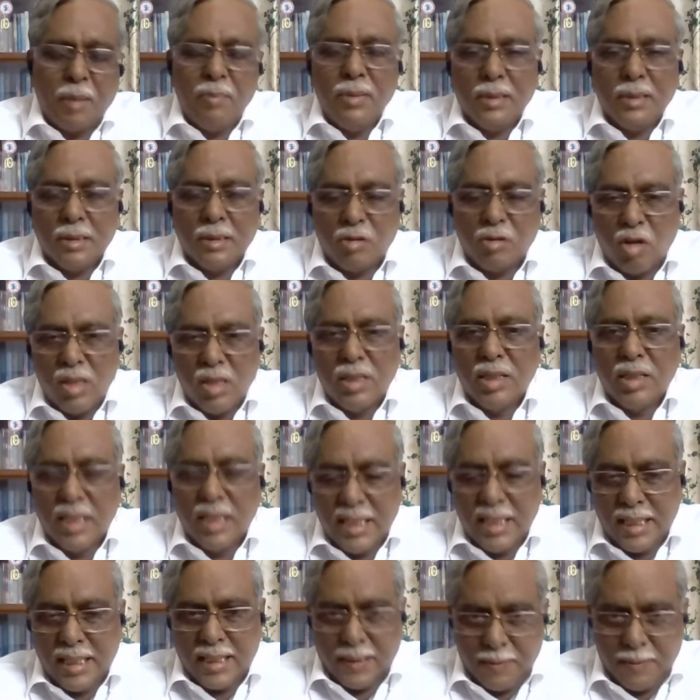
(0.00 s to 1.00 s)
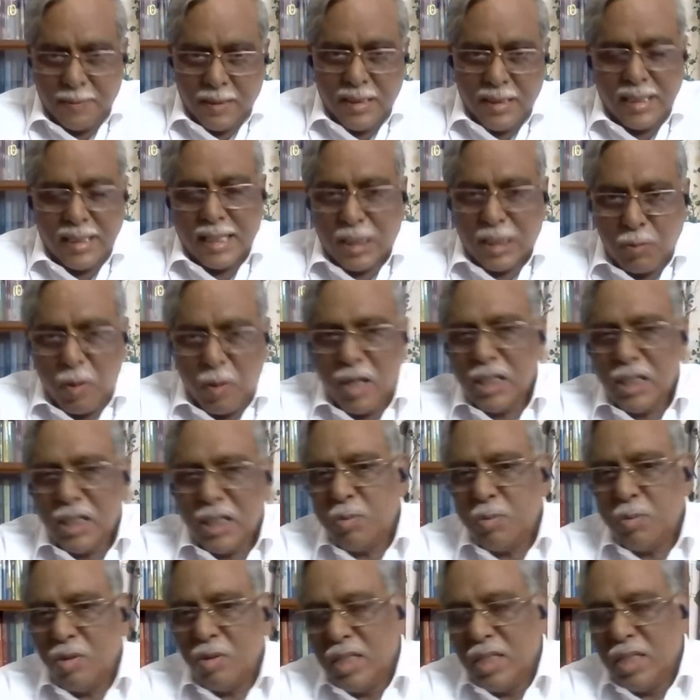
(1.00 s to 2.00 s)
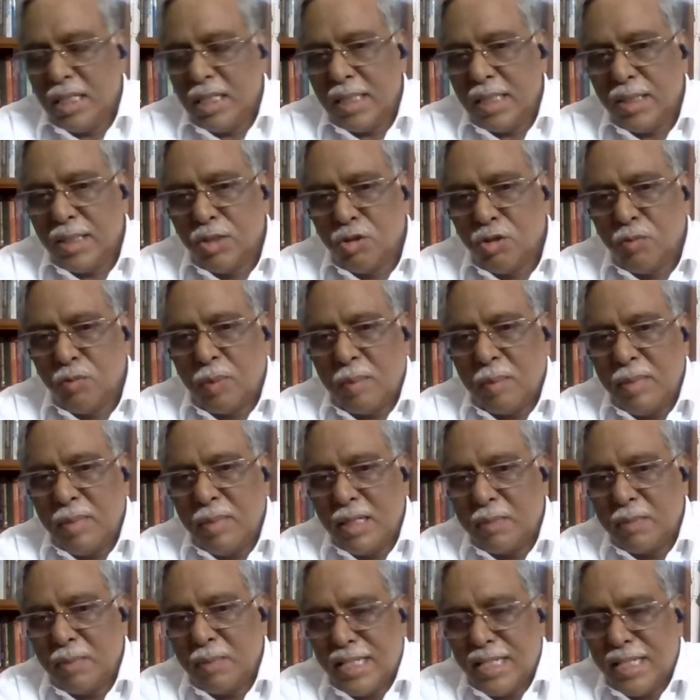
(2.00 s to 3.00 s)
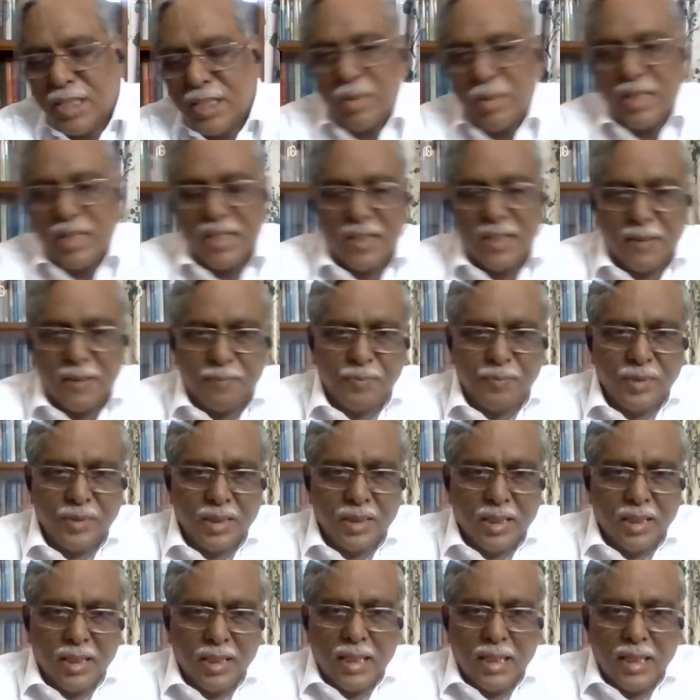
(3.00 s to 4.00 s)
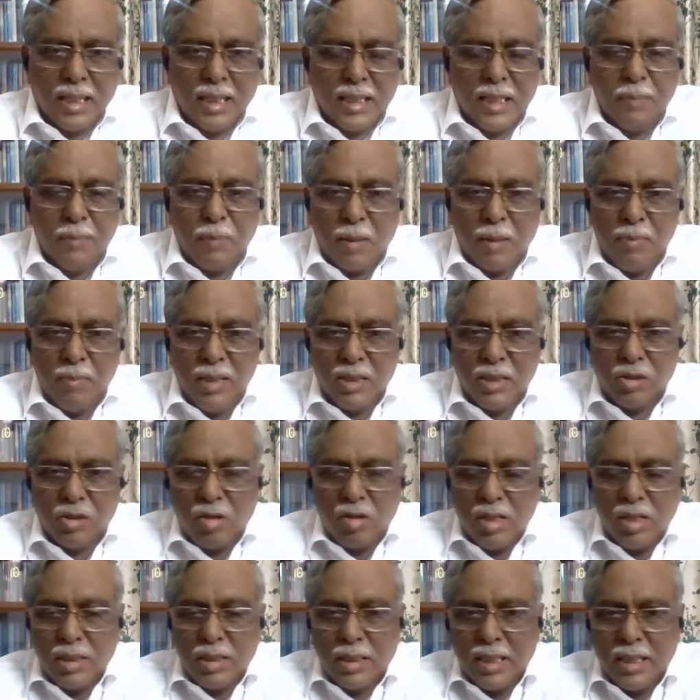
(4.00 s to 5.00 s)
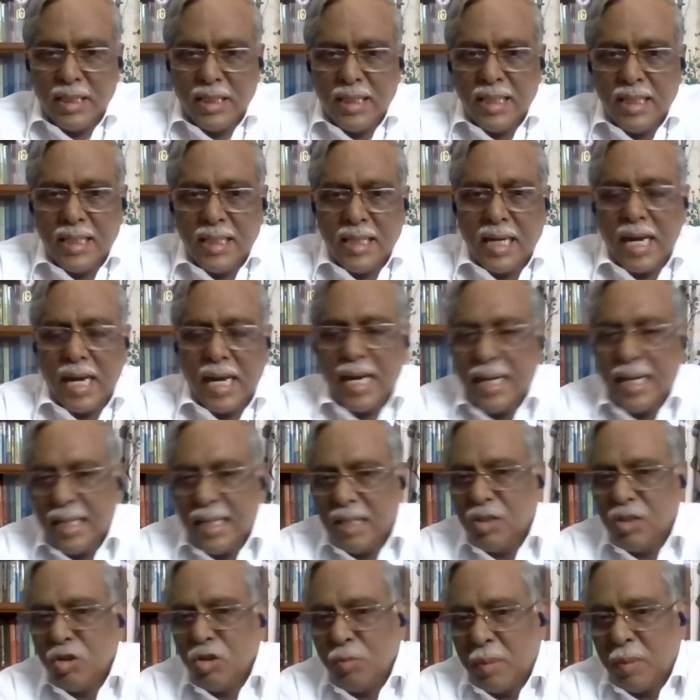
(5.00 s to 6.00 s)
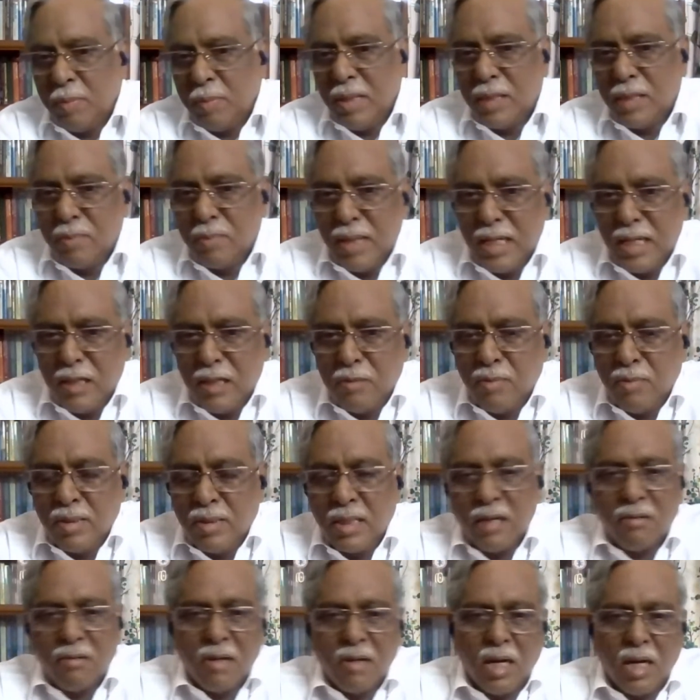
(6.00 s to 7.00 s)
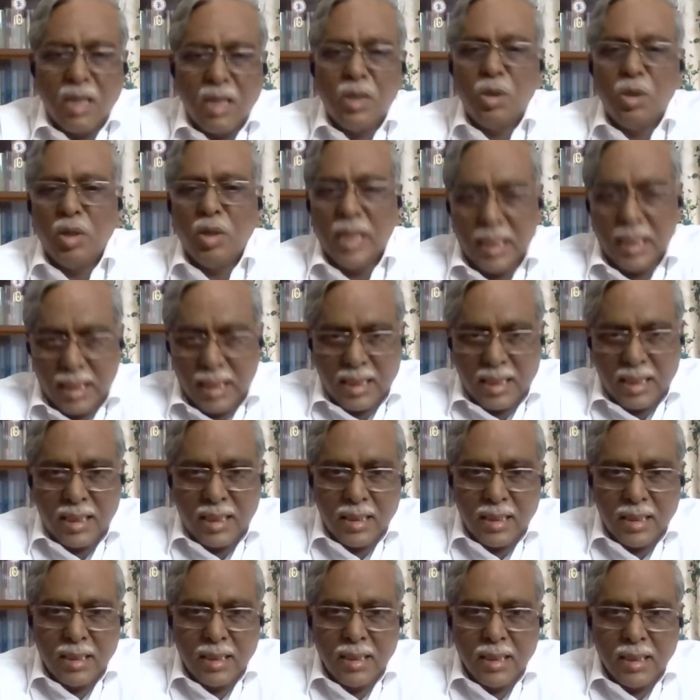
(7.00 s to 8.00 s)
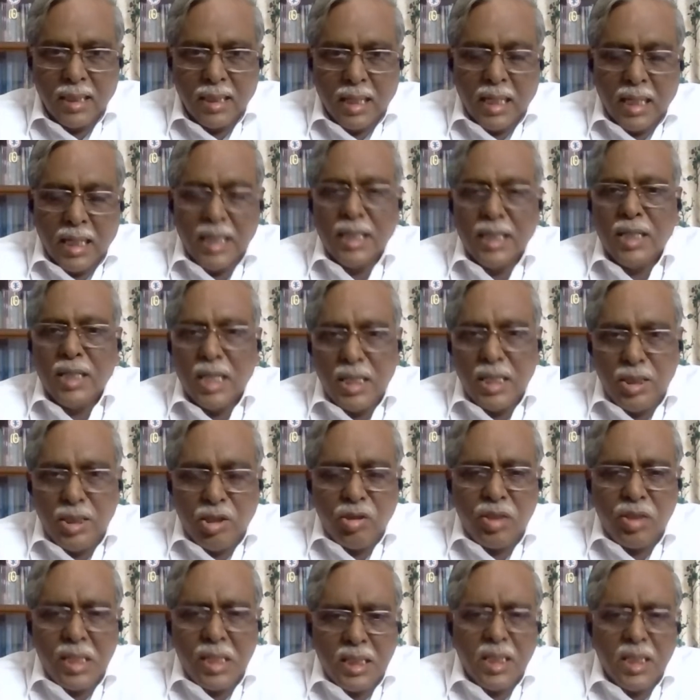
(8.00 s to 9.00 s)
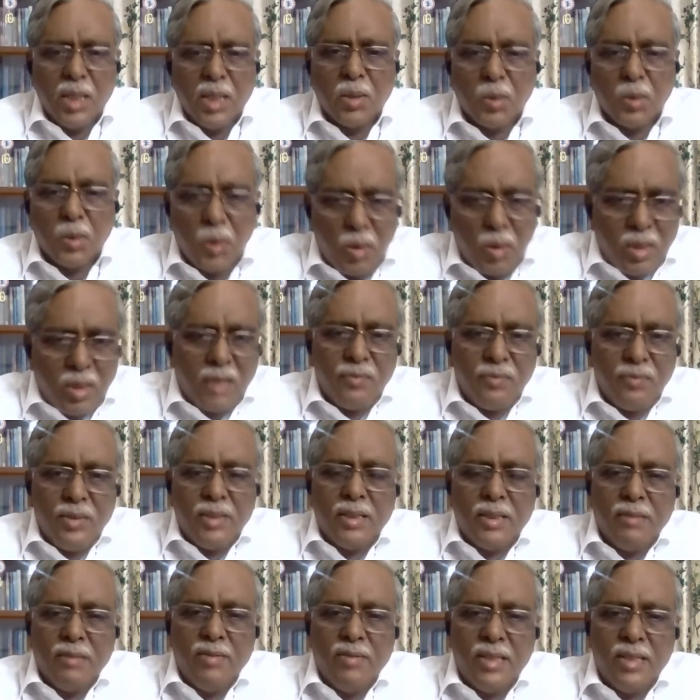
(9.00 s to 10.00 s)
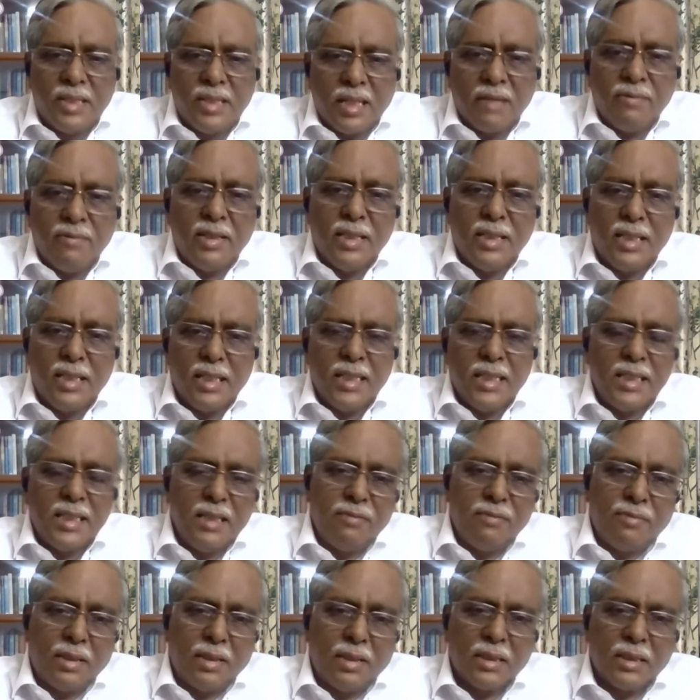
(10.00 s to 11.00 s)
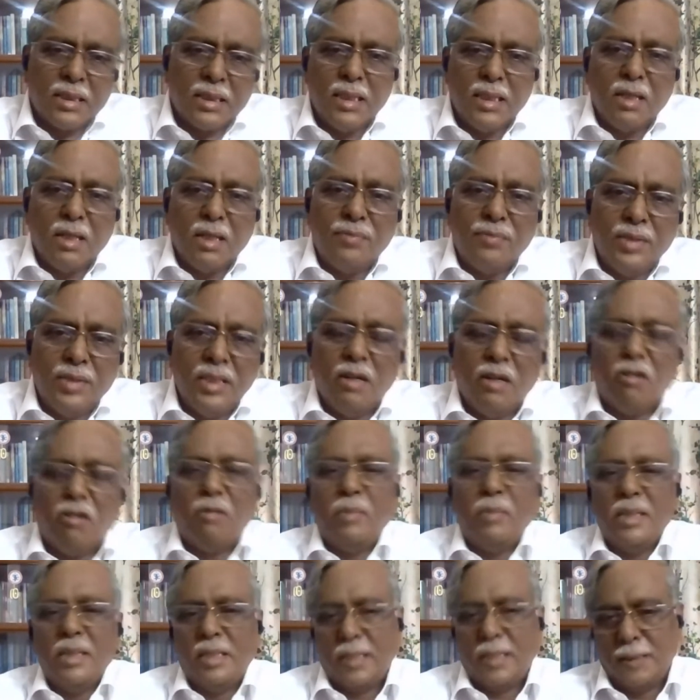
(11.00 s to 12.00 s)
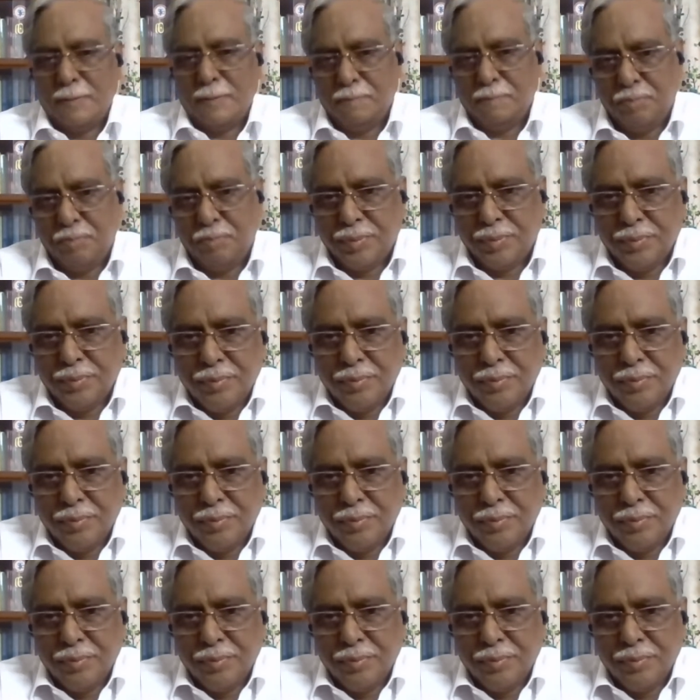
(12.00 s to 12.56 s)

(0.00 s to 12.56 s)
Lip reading: public choice theory is responsible for the new public management. The public choice theory and the new public management have gone together in reducing the role of the civil servant in the functioning of the government.